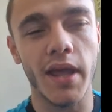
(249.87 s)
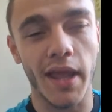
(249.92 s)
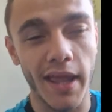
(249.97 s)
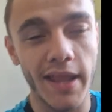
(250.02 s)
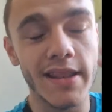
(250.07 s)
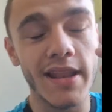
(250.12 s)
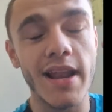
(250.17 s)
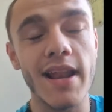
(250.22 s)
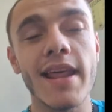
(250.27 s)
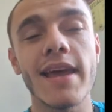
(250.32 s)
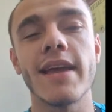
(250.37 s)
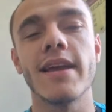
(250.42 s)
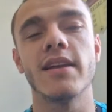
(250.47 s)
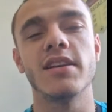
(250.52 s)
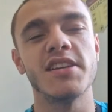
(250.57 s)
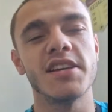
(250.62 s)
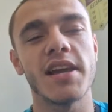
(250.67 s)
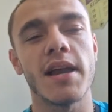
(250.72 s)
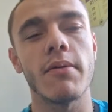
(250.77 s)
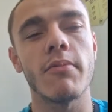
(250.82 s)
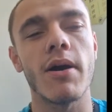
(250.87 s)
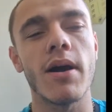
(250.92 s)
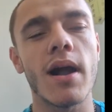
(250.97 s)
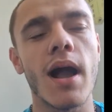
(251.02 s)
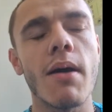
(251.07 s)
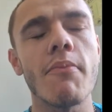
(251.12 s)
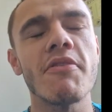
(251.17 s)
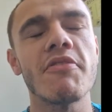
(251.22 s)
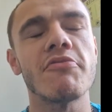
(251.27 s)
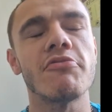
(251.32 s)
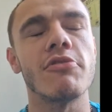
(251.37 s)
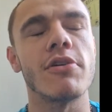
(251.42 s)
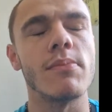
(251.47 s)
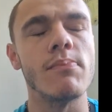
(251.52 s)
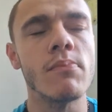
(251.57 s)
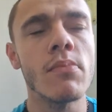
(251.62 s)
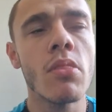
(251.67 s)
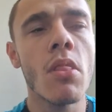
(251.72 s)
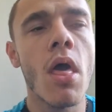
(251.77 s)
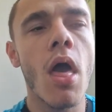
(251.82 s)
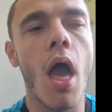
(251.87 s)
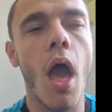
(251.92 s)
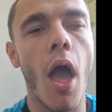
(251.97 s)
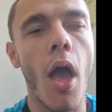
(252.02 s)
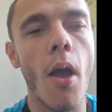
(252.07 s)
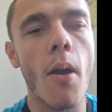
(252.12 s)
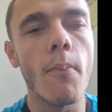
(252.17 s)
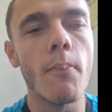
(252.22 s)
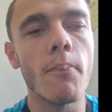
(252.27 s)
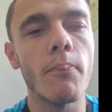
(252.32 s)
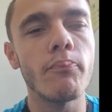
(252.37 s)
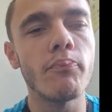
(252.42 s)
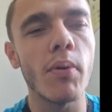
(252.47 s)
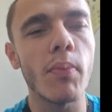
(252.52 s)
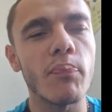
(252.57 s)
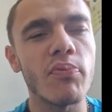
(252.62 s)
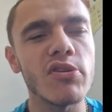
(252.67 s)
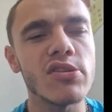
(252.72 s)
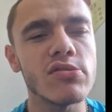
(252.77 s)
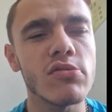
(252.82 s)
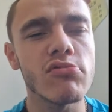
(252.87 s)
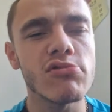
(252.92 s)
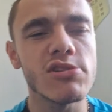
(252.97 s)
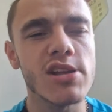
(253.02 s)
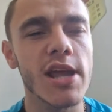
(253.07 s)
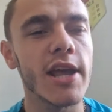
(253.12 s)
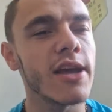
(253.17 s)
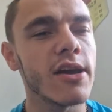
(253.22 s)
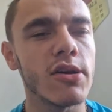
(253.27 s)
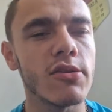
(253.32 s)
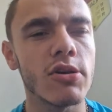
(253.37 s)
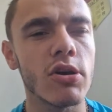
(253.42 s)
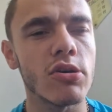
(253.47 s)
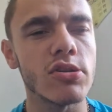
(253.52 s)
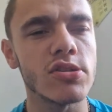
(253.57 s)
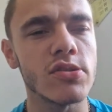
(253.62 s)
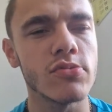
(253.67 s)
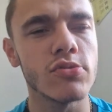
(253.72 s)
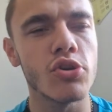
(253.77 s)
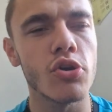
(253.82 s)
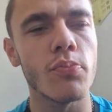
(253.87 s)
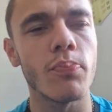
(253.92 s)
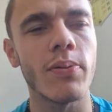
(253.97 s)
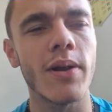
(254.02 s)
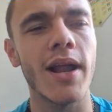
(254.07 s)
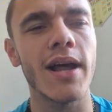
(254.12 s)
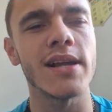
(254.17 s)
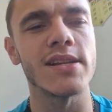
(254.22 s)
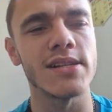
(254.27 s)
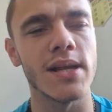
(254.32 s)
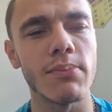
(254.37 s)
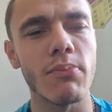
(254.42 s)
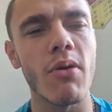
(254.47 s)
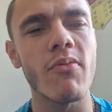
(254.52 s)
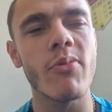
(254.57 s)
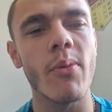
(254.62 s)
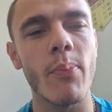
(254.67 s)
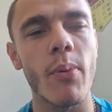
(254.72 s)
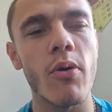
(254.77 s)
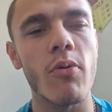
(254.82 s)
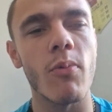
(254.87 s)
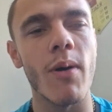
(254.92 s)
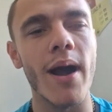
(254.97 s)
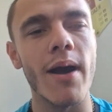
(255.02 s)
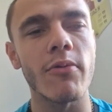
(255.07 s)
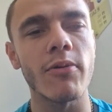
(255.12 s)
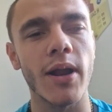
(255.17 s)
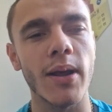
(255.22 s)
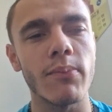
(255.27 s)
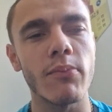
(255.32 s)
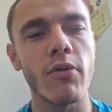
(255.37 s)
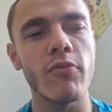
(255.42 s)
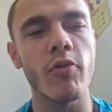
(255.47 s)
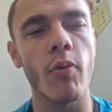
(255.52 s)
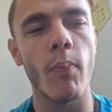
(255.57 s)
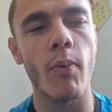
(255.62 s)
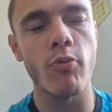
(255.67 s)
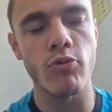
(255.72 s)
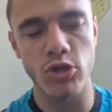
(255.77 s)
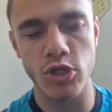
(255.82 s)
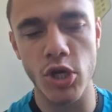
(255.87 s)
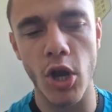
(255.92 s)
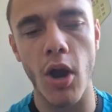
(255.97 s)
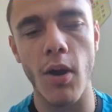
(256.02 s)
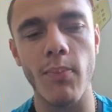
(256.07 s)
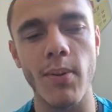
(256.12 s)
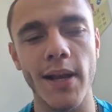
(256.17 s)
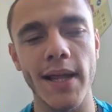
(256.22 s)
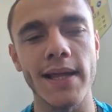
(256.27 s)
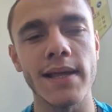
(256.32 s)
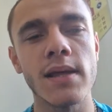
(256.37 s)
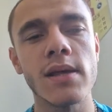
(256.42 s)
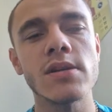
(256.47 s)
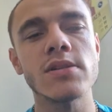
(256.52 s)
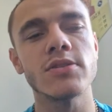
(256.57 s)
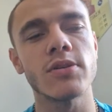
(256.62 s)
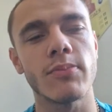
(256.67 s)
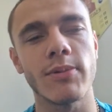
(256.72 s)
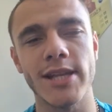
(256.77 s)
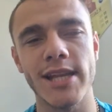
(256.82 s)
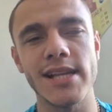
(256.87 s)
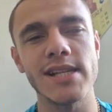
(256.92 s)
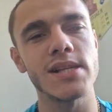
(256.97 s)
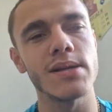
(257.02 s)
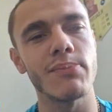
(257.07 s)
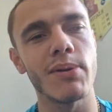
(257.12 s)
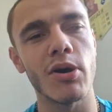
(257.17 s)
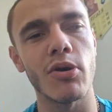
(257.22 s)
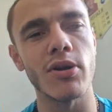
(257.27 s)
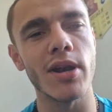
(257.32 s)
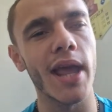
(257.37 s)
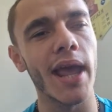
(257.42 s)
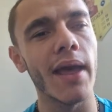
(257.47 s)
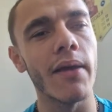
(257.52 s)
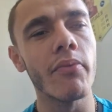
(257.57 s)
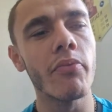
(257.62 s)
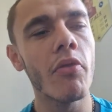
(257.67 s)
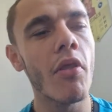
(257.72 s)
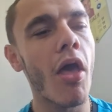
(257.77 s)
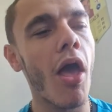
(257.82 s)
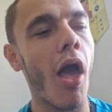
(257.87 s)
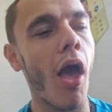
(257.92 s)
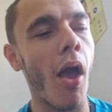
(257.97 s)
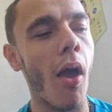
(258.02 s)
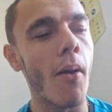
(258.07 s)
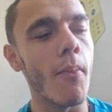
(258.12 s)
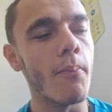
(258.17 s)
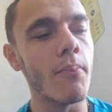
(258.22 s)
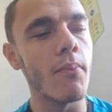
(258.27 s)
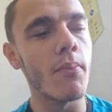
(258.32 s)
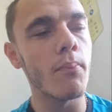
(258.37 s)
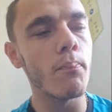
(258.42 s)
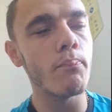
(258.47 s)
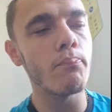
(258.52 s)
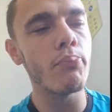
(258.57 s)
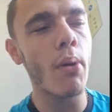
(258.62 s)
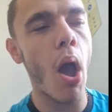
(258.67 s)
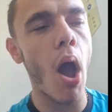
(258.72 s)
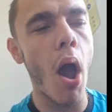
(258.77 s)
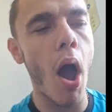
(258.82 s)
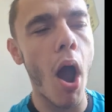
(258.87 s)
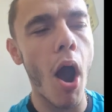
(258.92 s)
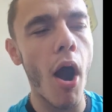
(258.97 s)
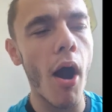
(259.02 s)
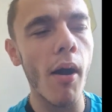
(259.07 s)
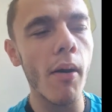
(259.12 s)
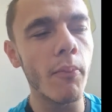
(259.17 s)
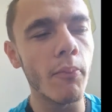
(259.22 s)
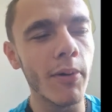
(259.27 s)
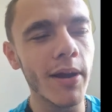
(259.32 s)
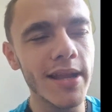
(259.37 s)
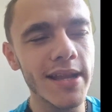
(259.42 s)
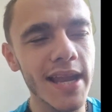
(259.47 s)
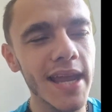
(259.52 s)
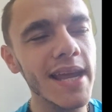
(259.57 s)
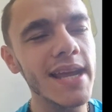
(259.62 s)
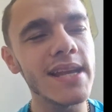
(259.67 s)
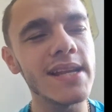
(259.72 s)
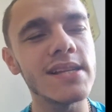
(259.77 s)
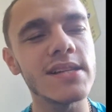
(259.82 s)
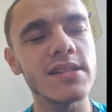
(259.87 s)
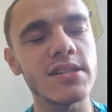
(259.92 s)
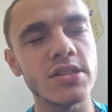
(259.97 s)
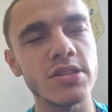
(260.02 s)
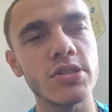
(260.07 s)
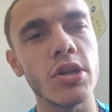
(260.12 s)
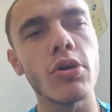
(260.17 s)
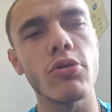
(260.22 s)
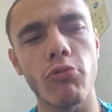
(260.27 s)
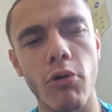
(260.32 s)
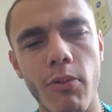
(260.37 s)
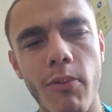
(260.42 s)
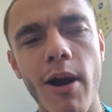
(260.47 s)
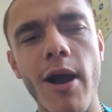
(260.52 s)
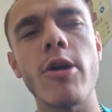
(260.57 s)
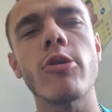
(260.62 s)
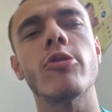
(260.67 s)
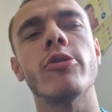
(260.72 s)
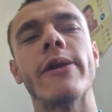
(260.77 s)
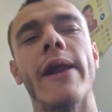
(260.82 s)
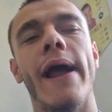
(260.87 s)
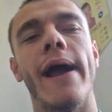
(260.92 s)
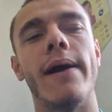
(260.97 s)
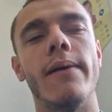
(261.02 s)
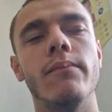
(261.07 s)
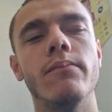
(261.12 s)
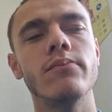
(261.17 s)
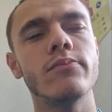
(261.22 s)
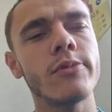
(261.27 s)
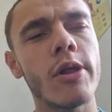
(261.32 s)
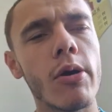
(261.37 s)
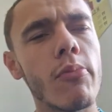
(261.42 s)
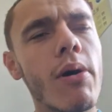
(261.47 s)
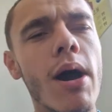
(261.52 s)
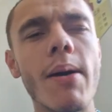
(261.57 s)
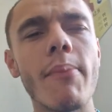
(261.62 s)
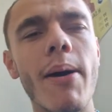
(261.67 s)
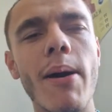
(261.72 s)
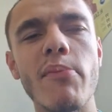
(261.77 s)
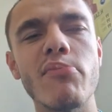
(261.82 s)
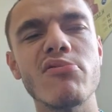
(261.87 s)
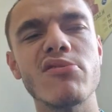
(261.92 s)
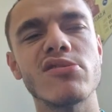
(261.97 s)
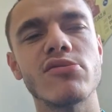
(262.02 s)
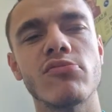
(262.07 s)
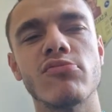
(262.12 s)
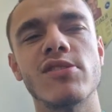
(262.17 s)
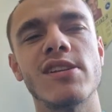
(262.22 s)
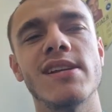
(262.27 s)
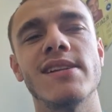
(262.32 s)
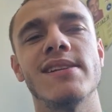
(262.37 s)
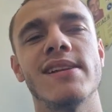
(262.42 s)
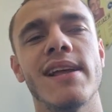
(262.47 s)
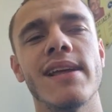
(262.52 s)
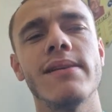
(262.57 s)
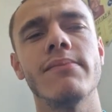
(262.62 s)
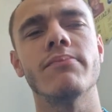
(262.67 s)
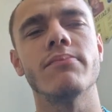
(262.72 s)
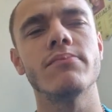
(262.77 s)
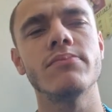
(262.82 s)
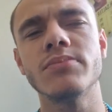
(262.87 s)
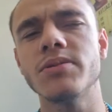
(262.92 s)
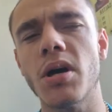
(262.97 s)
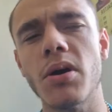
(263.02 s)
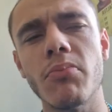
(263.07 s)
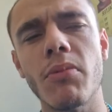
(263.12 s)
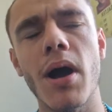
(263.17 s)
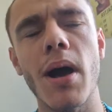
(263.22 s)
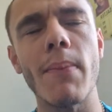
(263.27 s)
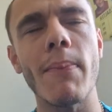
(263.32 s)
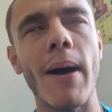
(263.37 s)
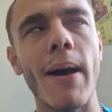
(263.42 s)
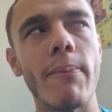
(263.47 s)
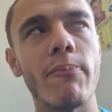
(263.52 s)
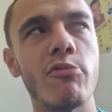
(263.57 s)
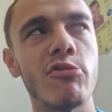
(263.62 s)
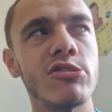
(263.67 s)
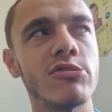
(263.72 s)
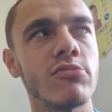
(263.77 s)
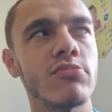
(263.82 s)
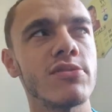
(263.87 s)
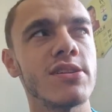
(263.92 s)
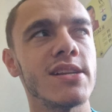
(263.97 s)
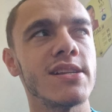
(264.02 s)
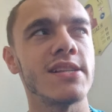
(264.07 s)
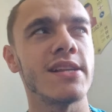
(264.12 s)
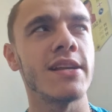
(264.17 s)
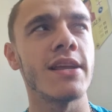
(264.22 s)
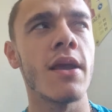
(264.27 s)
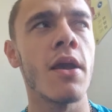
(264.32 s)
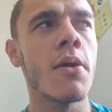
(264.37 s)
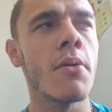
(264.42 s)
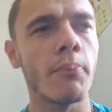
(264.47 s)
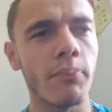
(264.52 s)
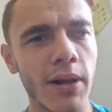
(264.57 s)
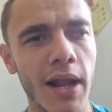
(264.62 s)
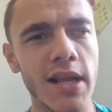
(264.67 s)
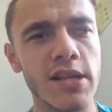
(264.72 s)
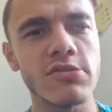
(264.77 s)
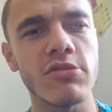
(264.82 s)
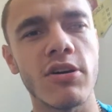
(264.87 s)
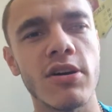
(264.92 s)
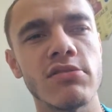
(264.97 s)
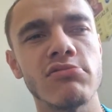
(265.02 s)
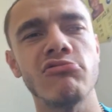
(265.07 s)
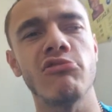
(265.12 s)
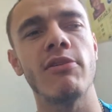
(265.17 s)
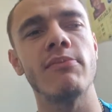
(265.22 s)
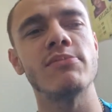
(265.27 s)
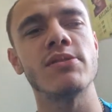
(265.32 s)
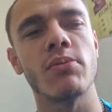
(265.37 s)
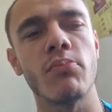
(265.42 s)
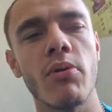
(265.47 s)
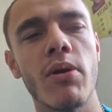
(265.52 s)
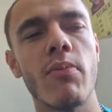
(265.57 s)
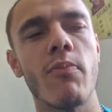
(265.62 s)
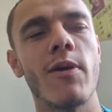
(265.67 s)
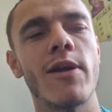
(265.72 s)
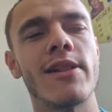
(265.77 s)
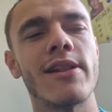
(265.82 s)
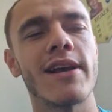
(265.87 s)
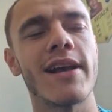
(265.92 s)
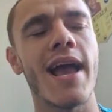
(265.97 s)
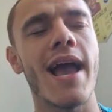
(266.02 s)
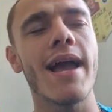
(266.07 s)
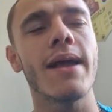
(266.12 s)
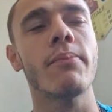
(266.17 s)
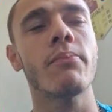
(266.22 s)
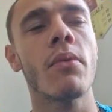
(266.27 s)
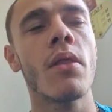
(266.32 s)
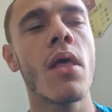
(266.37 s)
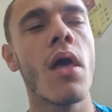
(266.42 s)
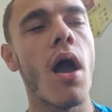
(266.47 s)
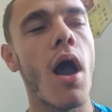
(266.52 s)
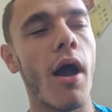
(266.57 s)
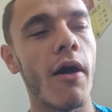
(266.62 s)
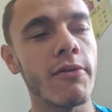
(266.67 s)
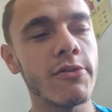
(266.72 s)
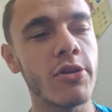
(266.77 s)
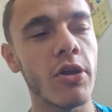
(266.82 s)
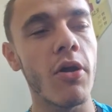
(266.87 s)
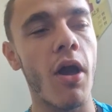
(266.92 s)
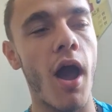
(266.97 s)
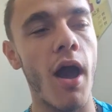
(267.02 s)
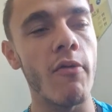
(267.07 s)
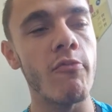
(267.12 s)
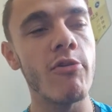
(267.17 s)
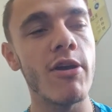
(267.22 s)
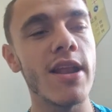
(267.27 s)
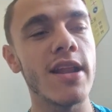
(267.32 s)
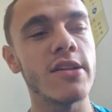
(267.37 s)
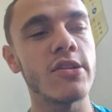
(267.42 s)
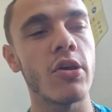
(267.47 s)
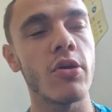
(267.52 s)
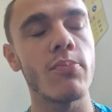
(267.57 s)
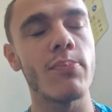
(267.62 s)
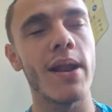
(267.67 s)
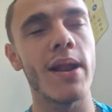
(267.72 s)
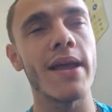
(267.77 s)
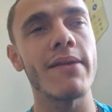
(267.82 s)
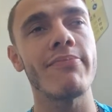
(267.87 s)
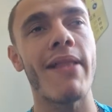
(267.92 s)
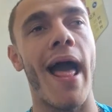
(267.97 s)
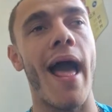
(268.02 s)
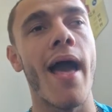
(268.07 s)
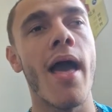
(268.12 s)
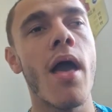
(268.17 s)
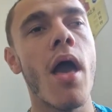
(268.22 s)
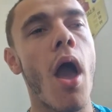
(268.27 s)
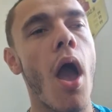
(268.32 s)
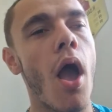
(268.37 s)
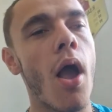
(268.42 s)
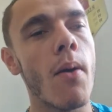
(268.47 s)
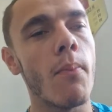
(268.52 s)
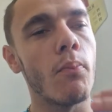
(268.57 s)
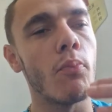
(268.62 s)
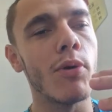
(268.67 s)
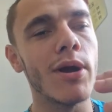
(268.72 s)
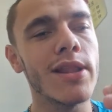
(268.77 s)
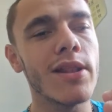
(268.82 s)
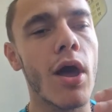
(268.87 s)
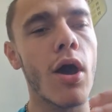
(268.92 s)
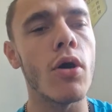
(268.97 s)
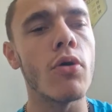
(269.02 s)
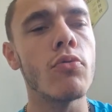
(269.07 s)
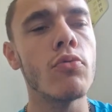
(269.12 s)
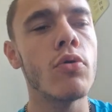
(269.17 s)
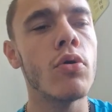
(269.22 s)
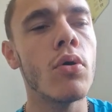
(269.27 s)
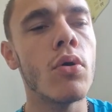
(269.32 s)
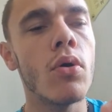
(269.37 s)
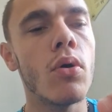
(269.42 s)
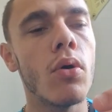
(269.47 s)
in the league. Do you get where I'm coming from? But Bristol City have got some good players. They move the ball well. They move the ball sharply. So we need to be on it. But we need to do what we're good at. Don't worry about Bristol City. Don't worry about Bristol City. Play to our strengths and we win the game. I really do believe that. We know